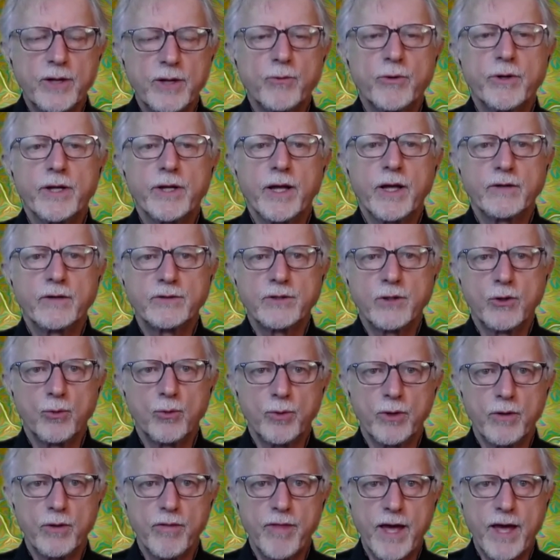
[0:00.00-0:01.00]
I want to ask you
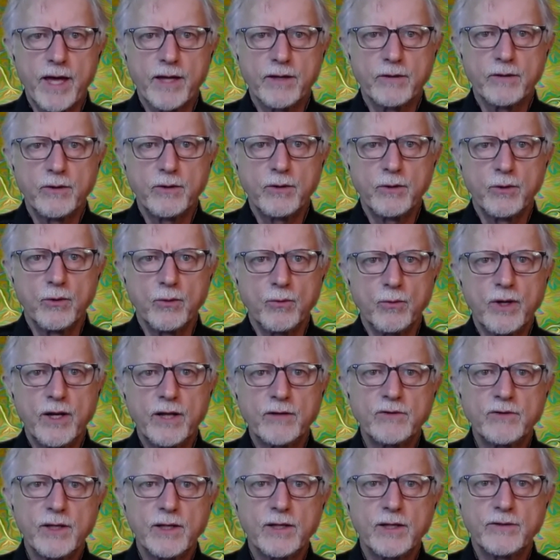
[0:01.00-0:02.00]
about that too.
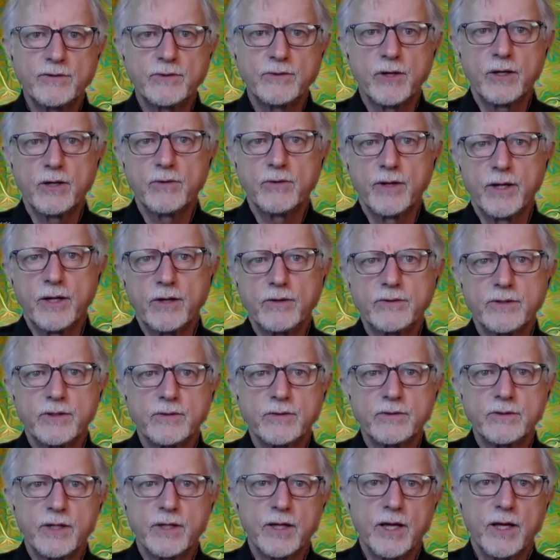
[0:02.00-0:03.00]
Well, actually, let's start there
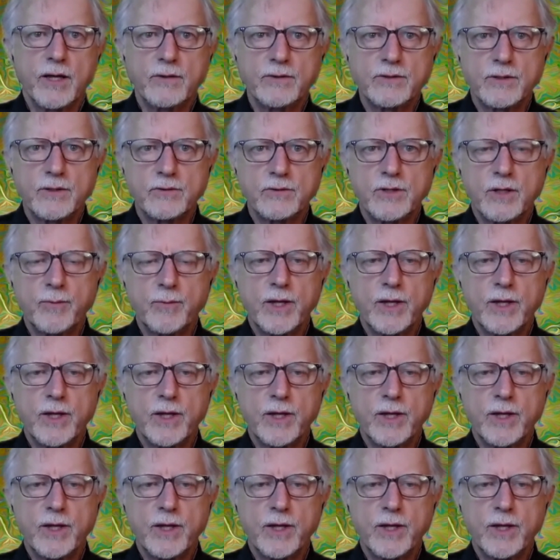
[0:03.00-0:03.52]
since I mentioned